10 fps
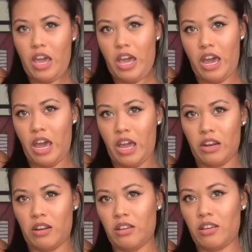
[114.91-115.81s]

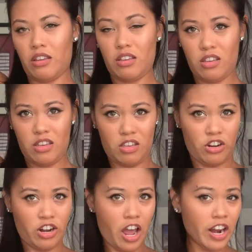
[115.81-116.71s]
and
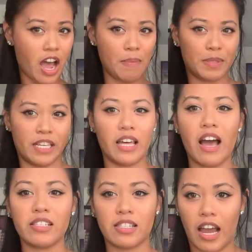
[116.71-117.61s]
you're not up to
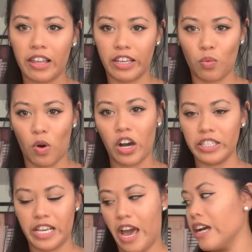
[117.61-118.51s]
that styling
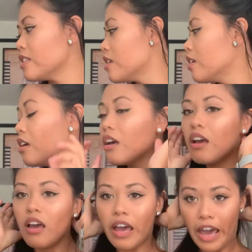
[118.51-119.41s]
wand yet,
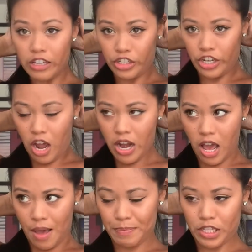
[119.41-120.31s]
and you're not
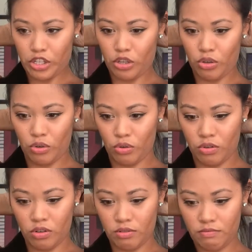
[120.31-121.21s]
up to
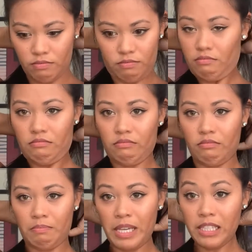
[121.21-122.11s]

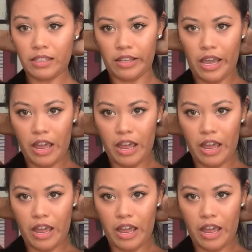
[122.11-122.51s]
basically